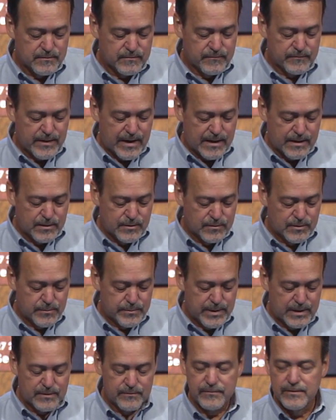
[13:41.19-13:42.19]
value the
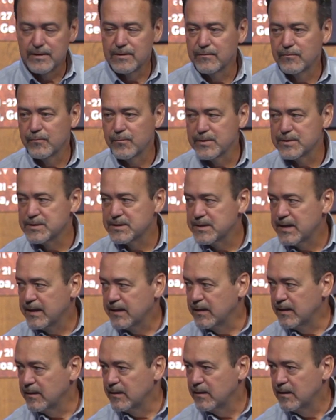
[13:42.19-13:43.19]
benefit of
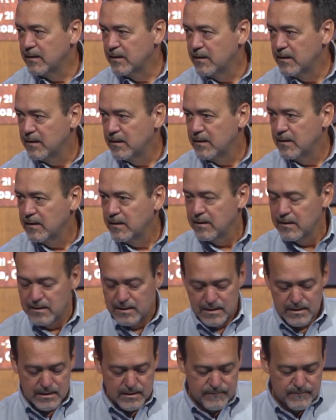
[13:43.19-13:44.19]
risk-taking
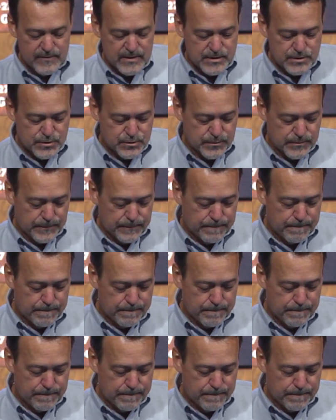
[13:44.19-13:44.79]
and adventure.